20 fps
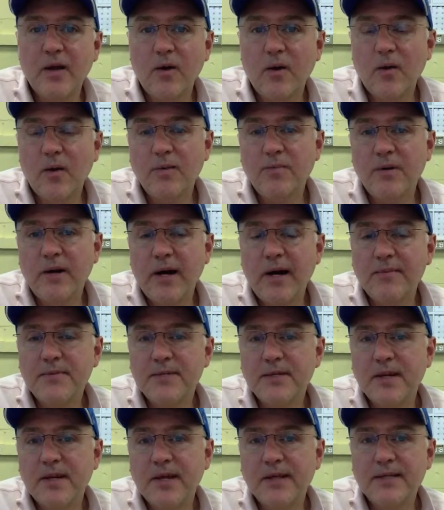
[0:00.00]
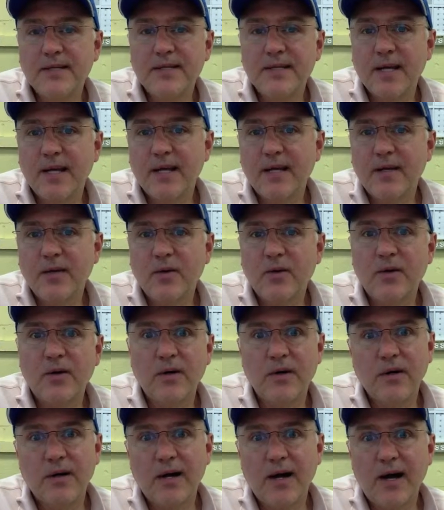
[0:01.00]
Or perhaps you'd like to take
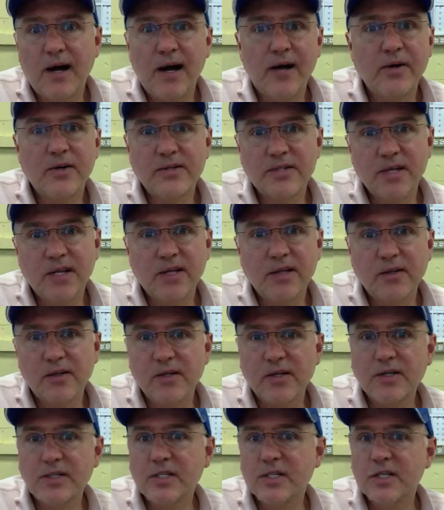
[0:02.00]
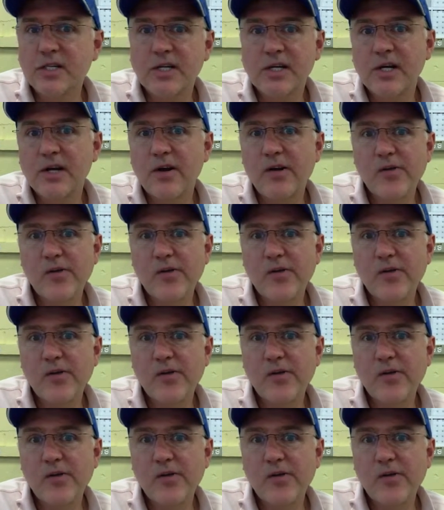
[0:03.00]
your Honors English